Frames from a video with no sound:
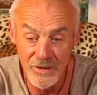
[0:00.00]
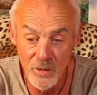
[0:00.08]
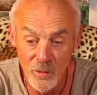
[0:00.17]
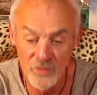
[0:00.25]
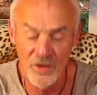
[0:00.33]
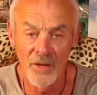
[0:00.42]

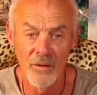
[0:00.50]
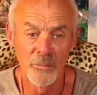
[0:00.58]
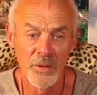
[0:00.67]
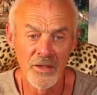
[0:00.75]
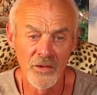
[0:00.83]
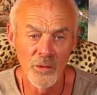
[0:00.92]
also
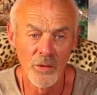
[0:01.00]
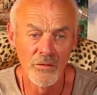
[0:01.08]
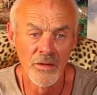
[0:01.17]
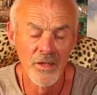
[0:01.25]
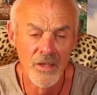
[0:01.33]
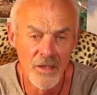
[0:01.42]
I've been sort
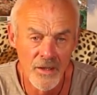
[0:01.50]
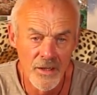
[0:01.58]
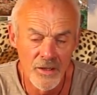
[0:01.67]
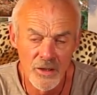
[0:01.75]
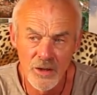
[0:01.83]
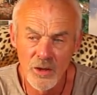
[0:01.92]
of
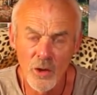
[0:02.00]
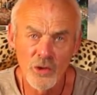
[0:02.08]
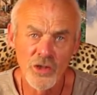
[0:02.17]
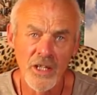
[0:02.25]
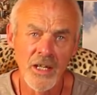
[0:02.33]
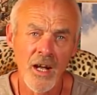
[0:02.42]

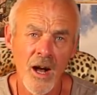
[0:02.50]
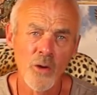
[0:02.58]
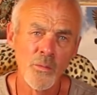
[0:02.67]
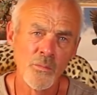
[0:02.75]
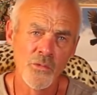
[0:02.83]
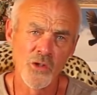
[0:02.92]
dodging
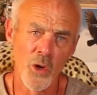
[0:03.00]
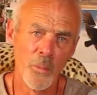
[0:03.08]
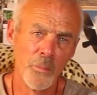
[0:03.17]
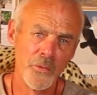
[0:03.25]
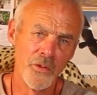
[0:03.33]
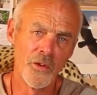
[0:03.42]
home
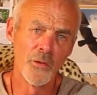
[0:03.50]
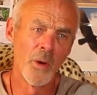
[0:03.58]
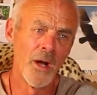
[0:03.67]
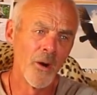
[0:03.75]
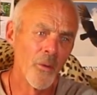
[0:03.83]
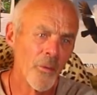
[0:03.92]
jobs as
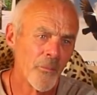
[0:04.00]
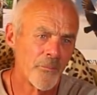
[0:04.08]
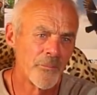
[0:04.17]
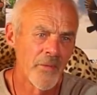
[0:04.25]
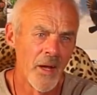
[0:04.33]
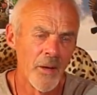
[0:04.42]
well.
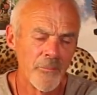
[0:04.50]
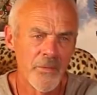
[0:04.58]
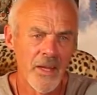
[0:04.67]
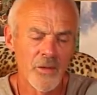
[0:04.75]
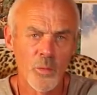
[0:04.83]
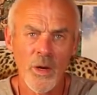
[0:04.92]

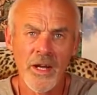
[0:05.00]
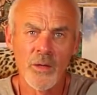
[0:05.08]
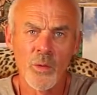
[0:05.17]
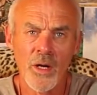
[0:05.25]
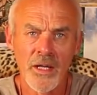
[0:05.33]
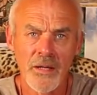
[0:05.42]
It's
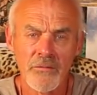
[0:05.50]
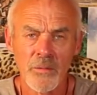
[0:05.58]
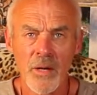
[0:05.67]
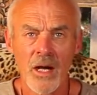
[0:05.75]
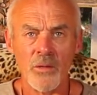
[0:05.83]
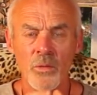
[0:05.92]
weird working
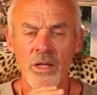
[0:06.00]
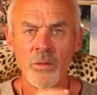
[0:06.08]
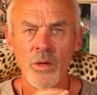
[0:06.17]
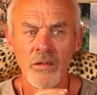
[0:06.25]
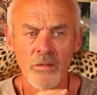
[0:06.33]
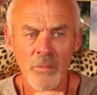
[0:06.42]
from home. When
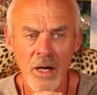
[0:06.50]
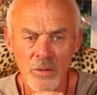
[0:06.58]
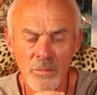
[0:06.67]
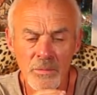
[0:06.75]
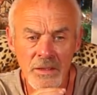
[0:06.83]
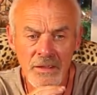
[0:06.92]
you work from
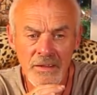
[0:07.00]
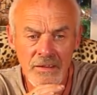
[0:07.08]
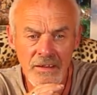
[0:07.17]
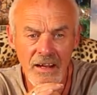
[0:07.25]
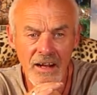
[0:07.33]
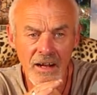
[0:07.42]
home,
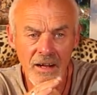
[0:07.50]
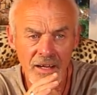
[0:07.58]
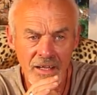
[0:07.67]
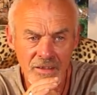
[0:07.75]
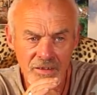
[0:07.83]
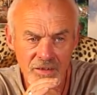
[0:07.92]

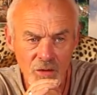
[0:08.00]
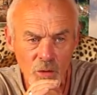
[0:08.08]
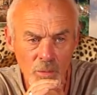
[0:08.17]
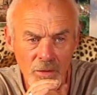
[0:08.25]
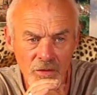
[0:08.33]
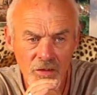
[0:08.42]
it's
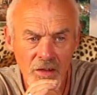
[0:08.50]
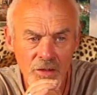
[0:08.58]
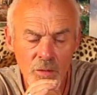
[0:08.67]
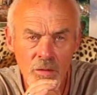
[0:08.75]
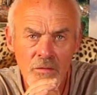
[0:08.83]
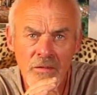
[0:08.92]
almost like
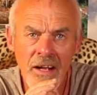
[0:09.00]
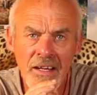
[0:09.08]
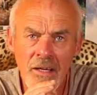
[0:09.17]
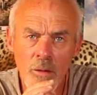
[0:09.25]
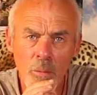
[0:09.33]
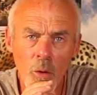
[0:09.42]
you're
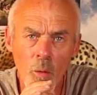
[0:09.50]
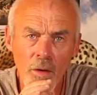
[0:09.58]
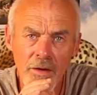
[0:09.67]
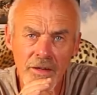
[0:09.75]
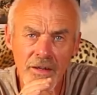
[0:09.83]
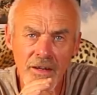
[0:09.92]

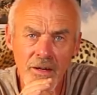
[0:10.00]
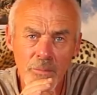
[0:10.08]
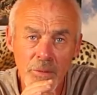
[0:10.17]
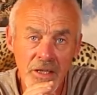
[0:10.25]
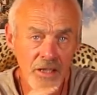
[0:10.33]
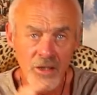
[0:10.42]
available, you
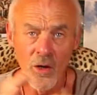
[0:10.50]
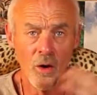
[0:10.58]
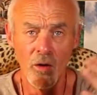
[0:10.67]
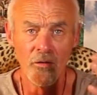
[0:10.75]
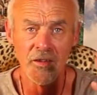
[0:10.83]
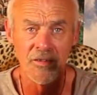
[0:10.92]
know, but you're
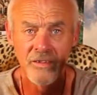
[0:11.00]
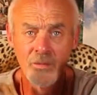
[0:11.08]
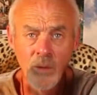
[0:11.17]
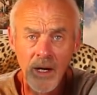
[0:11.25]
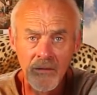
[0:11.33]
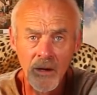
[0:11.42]
not. This
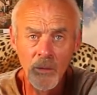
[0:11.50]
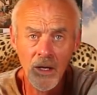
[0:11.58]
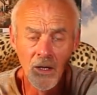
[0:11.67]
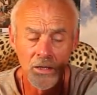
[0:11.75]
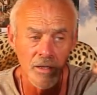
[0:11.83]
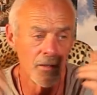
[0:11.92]
is where I
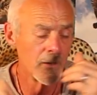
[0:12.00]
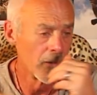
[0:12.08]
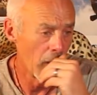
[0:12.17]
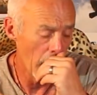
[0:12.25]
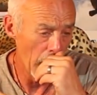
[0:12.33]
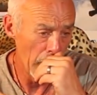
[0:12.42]
work.
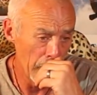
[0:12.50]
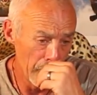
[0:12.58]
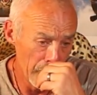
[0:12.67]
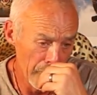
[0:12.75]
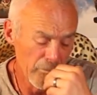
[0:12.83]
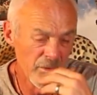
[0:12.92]

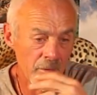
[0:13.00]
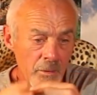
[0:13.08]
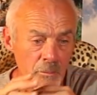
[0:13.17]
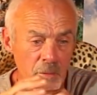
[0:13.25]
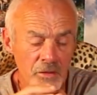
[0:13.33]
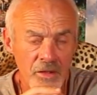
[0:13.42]

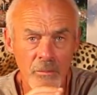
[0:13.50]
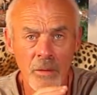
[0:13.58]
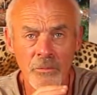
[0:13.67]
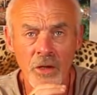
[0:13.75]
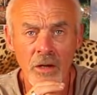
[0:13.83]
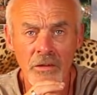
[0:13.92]
But
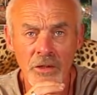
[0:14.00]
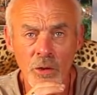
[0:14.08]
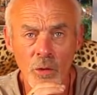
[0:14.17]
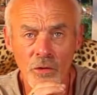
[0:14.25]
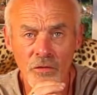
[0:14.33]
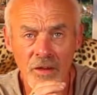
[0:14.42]
sometimes her
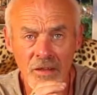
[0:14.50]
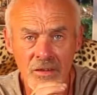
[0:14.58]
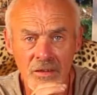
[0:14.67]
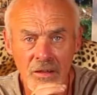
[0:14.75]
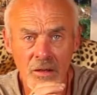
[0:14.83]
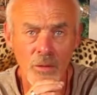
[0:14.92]
indoors
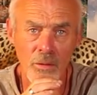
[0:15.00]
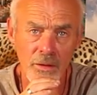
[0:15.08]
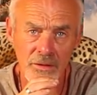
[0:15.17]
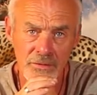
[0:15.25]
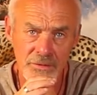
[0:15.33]
thinks, oh,